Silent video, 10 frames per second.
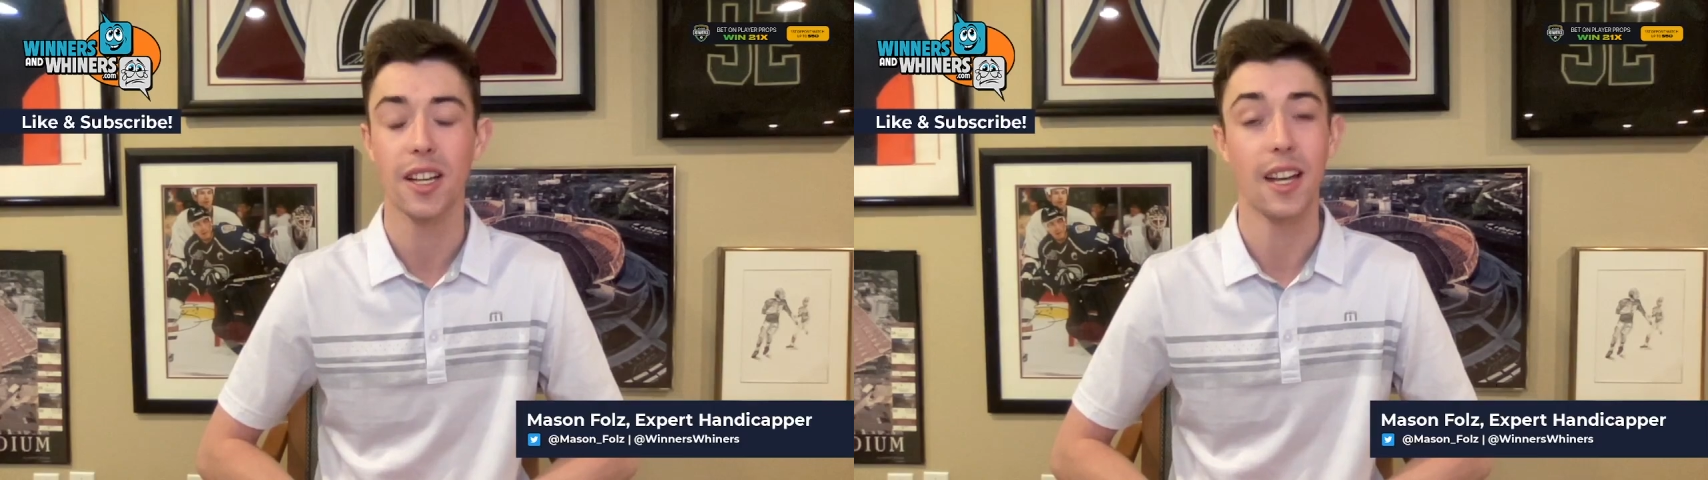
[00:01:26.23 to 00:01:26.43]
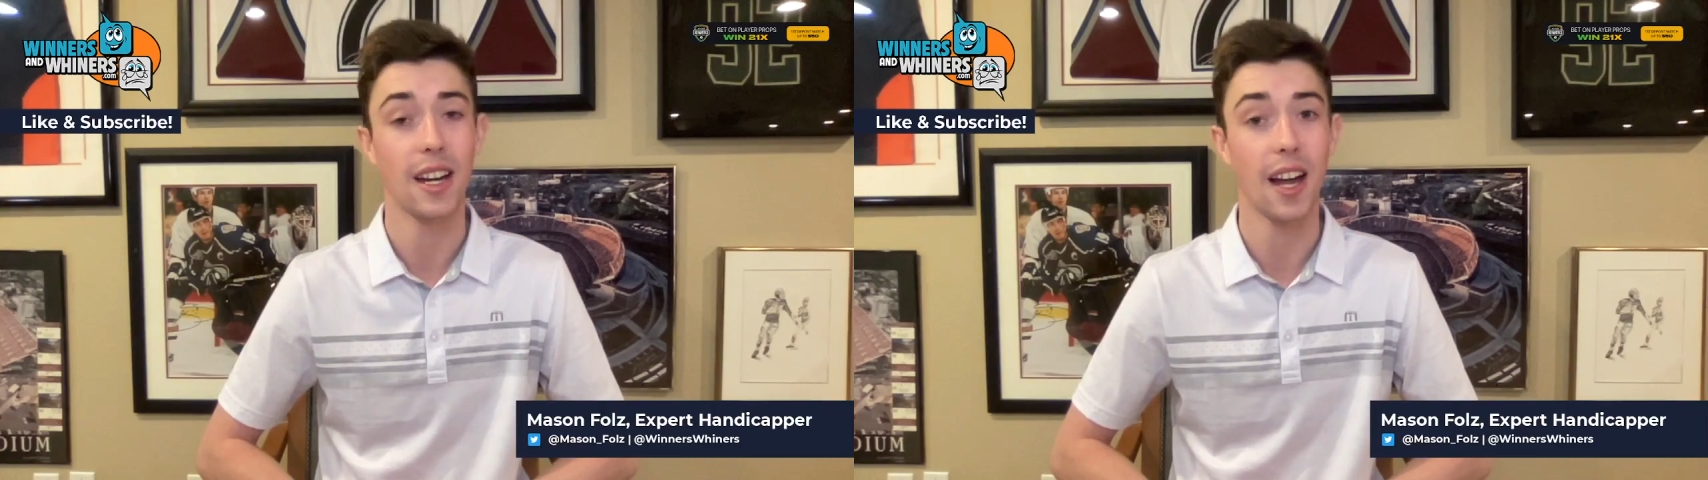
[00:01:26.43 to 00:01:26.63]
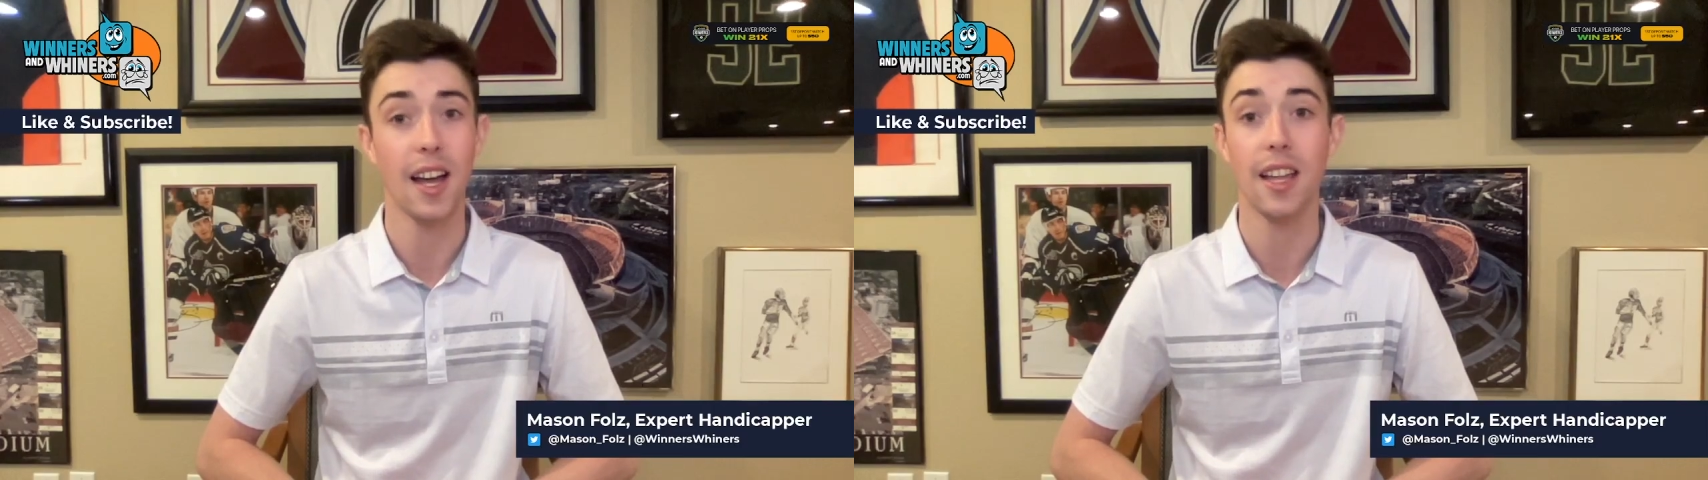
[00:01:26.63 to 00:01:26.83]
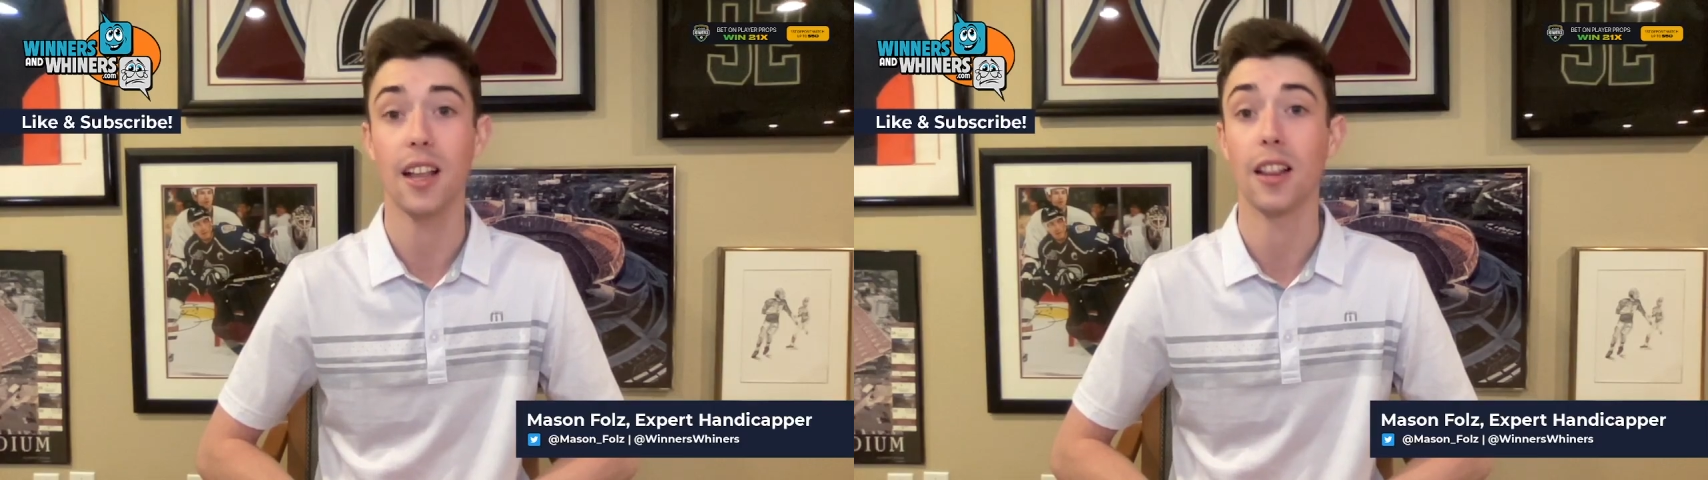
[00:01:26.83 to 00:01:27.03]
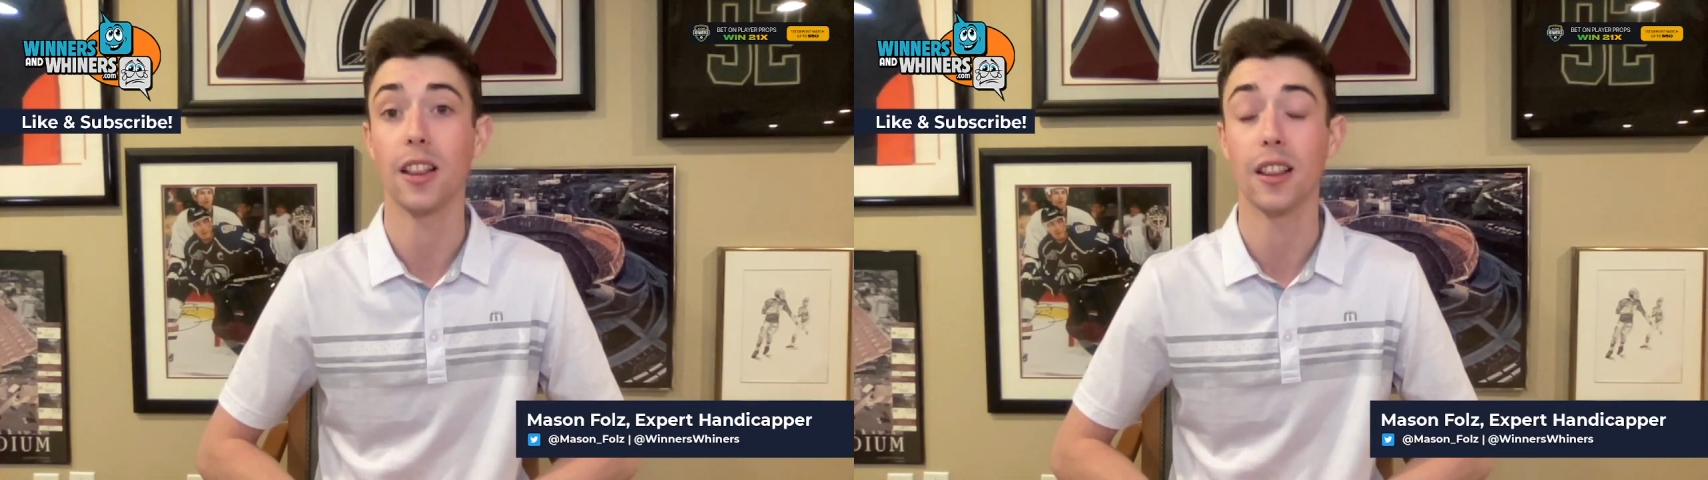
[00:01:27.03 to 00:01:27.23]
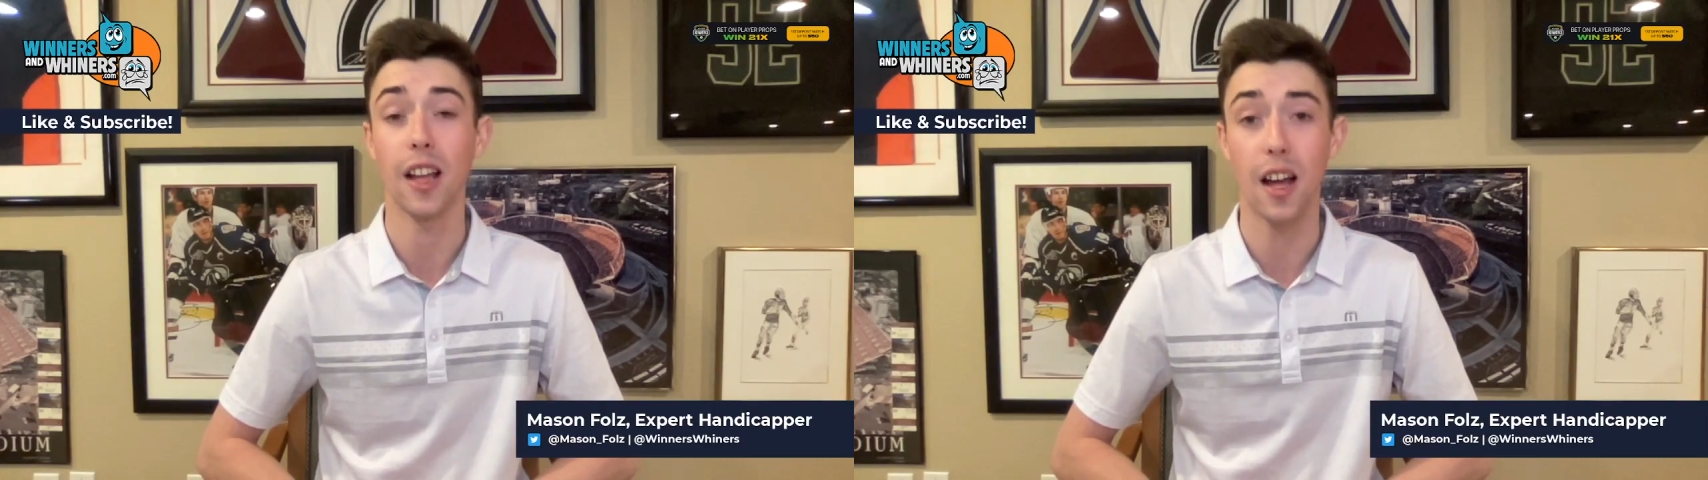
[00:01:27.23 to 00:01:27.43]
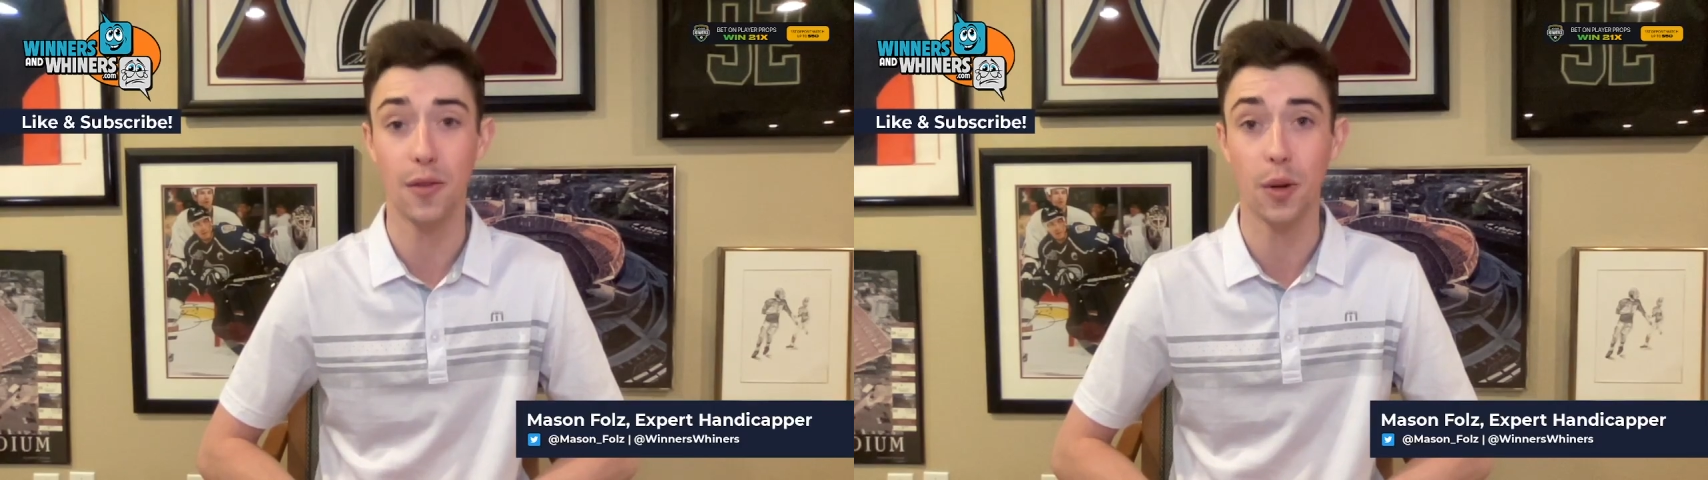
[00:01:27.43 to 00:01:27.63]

and I love